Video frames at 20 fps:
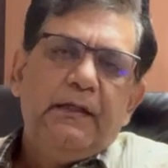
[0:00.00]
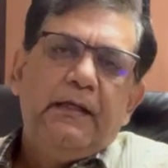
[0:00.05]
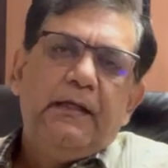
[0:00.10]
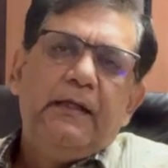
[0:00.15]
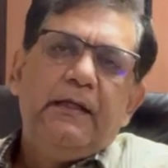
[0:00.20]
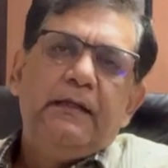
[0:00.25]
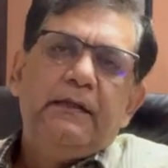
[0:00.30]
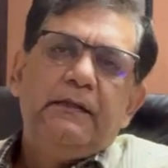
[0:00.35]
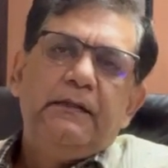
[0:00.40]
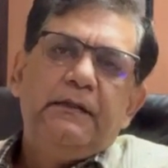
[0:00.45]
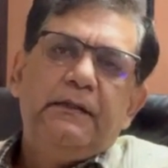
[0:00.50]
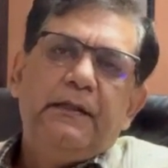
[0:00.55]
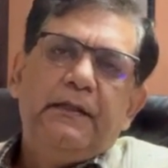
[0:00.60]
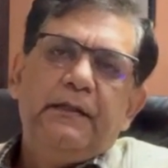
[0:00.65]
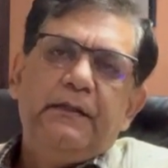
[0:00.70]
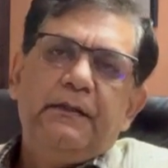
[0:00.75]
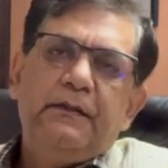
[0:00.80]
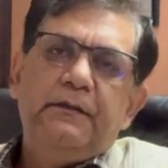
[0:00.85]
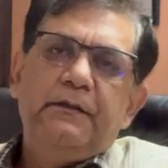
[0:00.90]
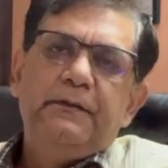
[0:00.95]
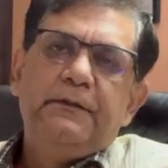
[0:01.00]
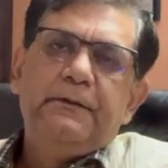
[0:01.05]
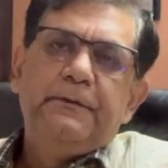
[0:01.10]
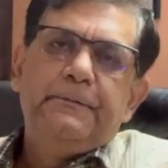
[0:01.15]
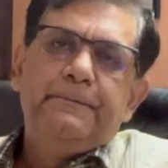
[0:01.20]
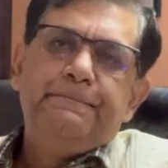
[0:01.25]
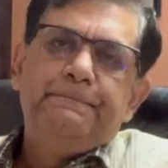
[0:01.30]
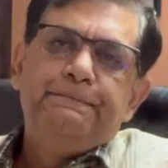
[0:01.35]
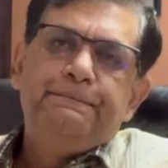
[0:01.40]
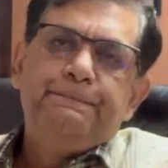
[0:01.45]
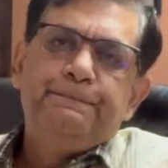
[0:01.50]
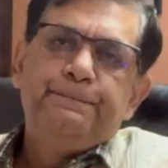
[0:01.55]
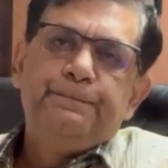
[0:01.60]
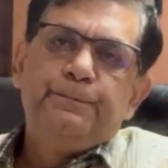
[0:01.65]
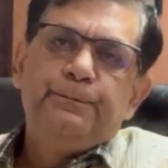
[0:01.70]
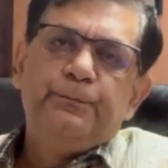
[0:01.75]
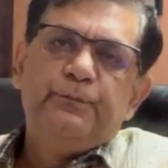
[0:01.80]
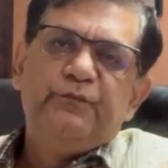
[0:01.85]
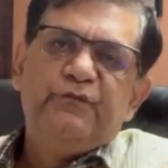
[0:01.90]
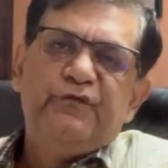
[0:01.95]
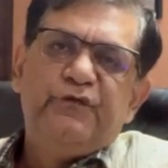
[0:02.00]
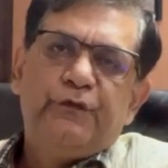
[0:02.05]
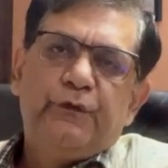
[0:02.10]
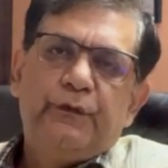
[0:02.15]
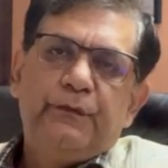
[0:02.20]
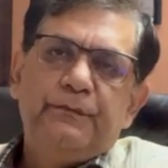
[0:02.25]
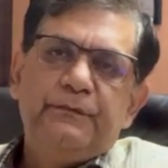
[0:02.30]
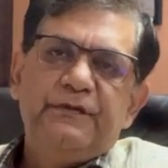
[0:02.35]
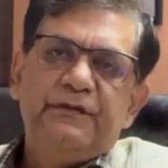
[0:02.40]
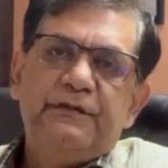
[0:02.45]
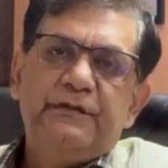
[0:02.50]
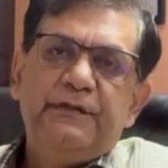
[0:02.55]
and then forms